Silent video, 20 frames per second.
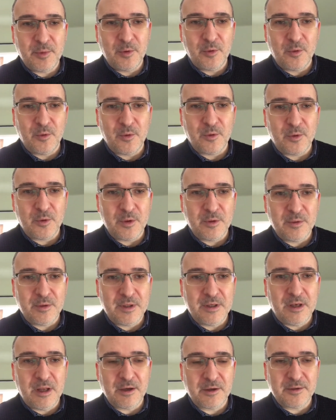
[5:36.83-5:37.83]
or
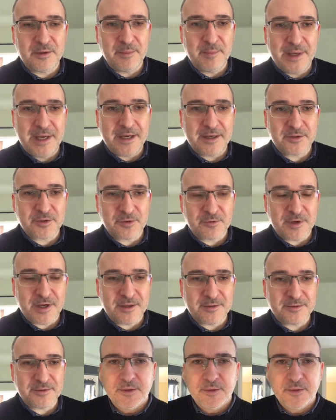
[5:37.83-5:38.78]
lug the bags around.